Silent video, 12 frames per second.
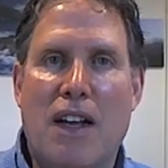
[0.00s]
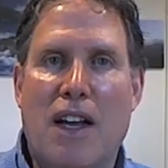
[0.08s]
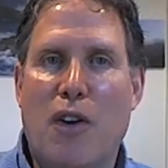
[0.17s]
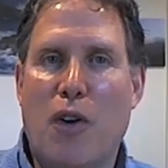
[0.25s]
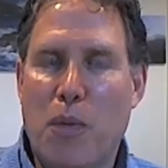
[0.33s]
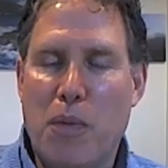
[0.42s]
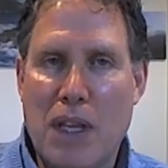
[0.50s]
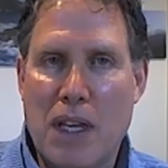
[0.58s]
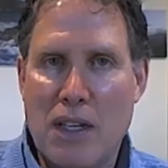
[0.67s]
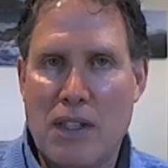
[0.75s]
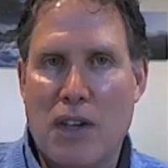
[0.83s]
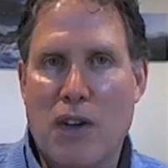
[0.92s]
I hope
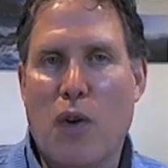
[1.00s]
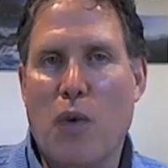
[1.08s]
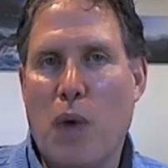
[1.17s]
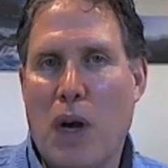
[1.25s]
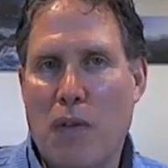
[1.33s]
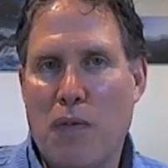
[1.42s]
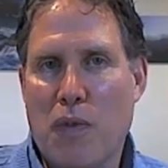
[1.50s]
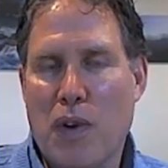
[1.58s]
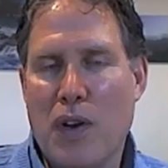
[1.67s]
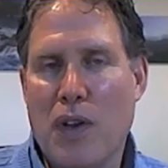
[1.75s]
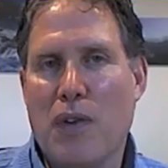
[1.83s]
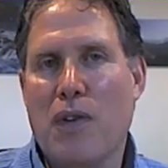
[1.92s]
things go well
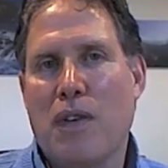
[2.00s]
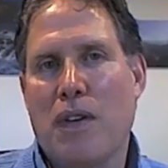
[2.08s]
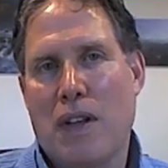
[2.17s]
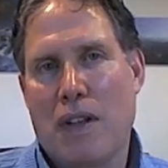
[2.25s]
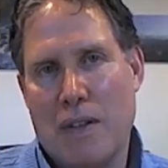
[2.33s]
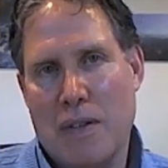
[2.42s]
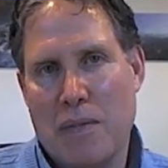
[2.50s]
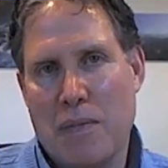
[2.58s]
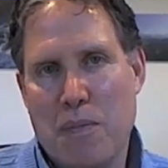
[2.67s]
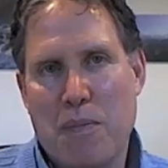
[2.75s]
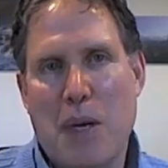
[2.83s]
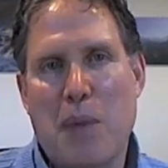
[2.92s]
for you.
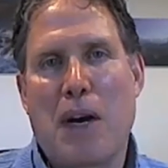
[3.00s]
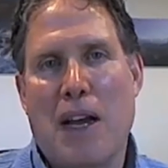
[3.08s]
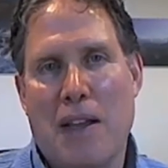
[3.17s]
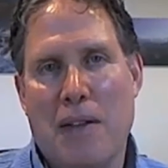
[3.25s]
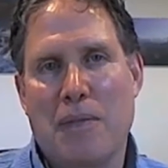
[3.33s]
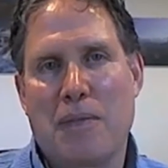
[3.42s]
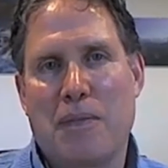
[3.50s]
Bye-bye.